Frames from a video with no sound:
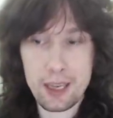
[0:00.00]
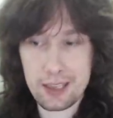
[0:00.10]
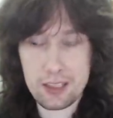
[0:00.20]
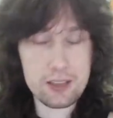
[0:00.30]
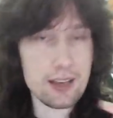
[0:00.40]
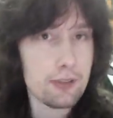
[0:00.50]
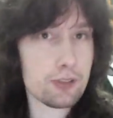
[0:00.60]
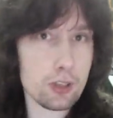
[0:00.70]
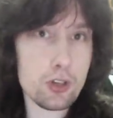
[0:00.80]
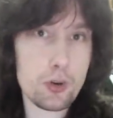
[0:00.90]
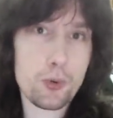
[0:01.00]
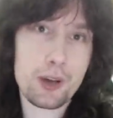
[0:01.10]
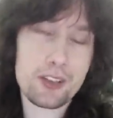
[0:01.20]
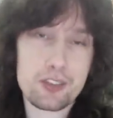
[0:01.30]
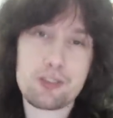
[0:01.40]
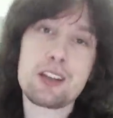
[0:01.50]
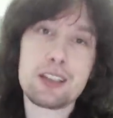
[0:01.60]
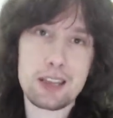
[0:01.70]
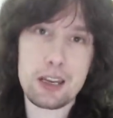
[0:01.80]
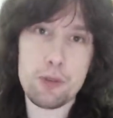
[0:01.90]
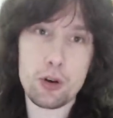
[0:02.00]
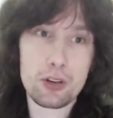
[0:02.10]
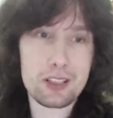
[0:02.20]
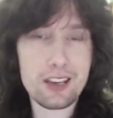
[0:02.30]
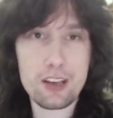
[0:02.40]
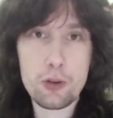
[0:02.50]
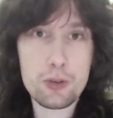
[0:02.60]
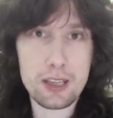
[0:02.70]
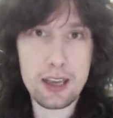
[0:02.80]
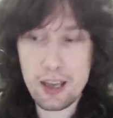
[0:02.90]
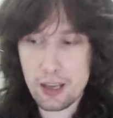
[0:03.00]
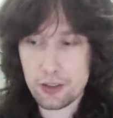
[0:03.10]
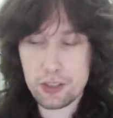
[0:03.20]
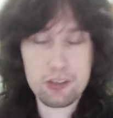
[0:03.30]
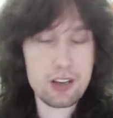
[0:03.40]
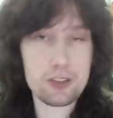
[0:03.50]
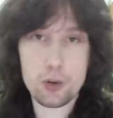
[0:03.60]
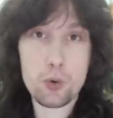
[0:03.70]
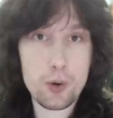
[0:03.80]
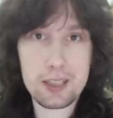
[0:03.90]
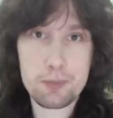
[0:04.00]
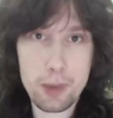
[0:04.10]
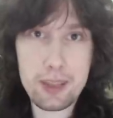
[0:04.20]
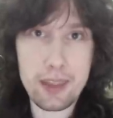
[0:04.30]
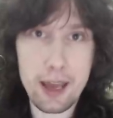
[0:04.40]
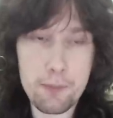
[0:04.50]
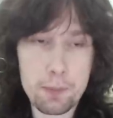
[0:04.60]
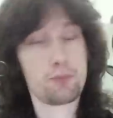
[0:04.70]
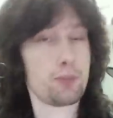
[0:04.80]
it doesn't have to look where the string is anymore because it knows it. The string has always been there.